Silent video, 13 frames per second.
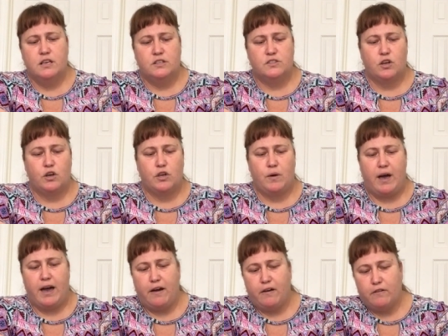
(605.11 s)
So you
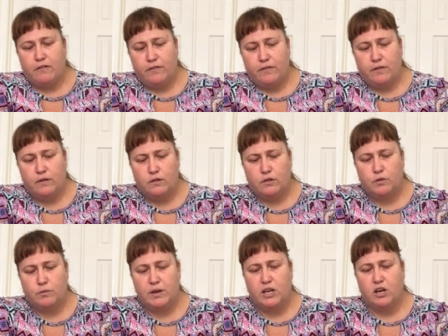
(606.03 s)
have
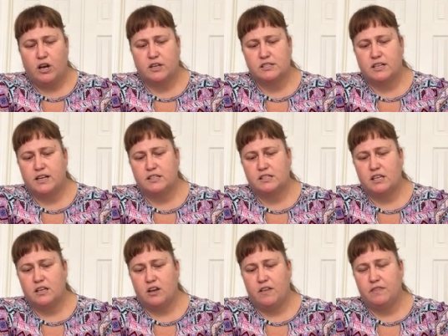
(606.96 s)
three card slots
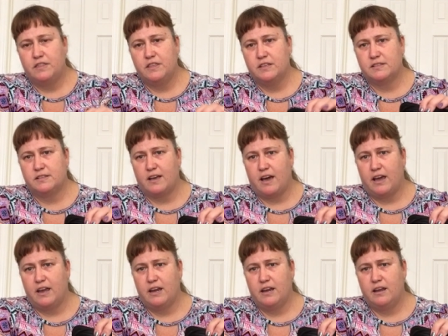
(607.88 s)
on this
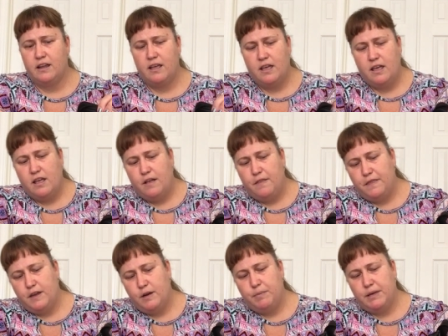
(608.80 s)
side,
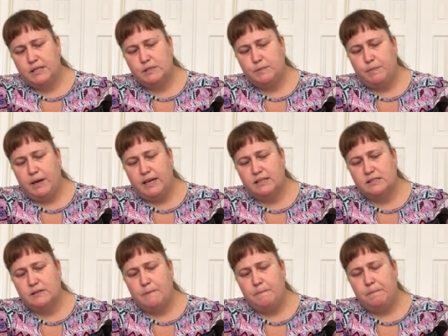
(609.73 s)
then a big
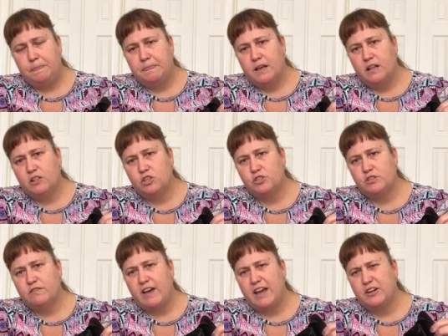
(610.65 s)
space, a little
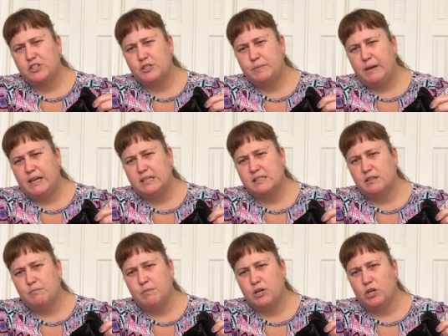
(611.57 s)
divider space in
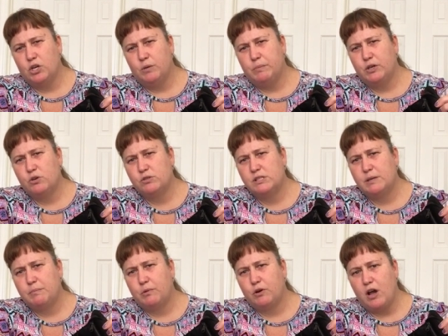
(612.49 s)
the middle, but no
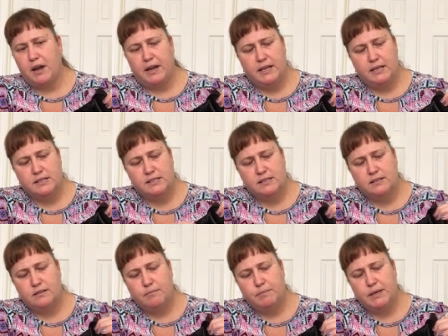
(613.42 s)
zipper on it,
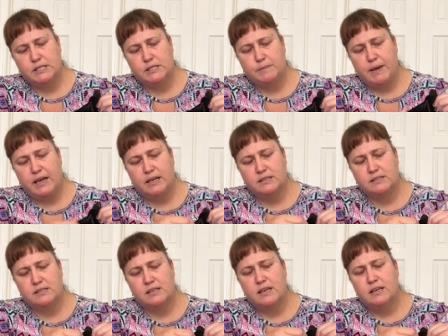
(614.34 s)
big
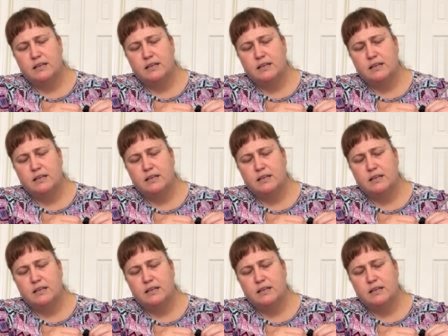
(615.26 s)
space,